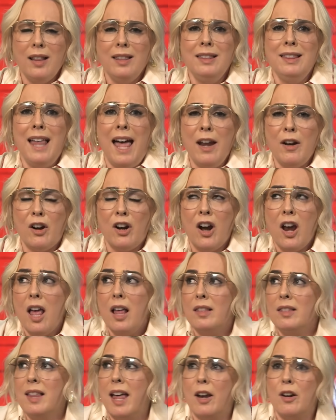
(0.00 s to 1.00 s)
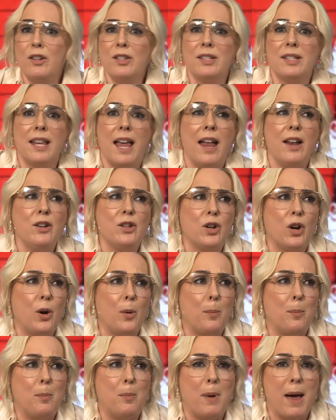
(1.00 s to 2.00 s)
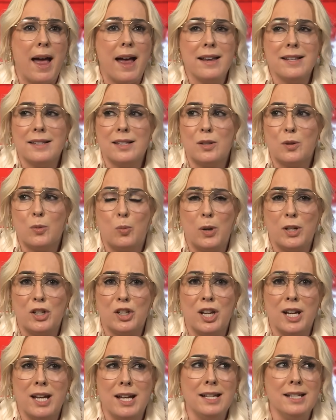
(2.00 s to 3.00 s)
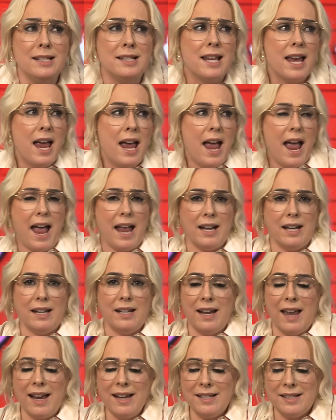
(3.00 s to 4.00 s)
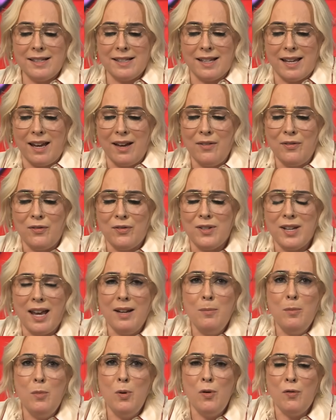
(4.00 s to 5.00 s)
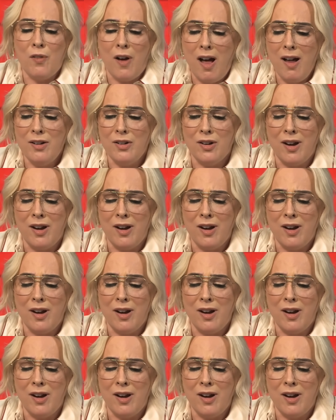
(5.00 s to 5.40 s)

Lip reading: Let her send her best wishes and a nice gift and move on.